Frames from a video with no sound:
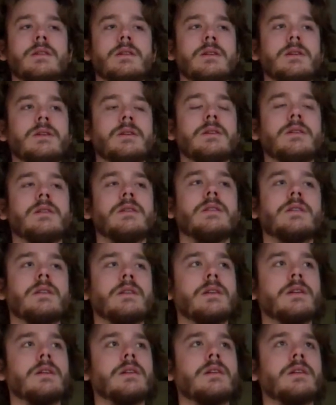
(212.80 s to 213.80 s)

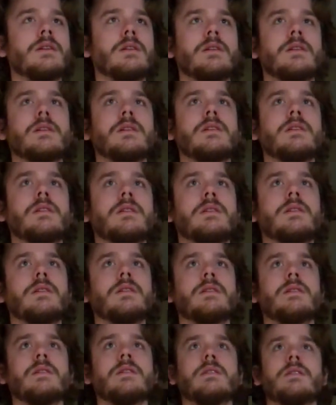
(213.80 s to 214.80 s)

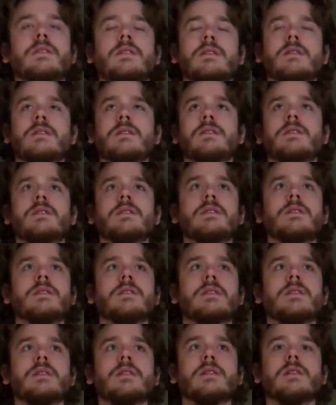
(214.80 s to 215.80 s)

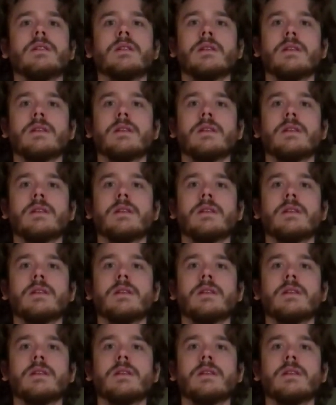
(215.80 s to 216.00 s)
(silence)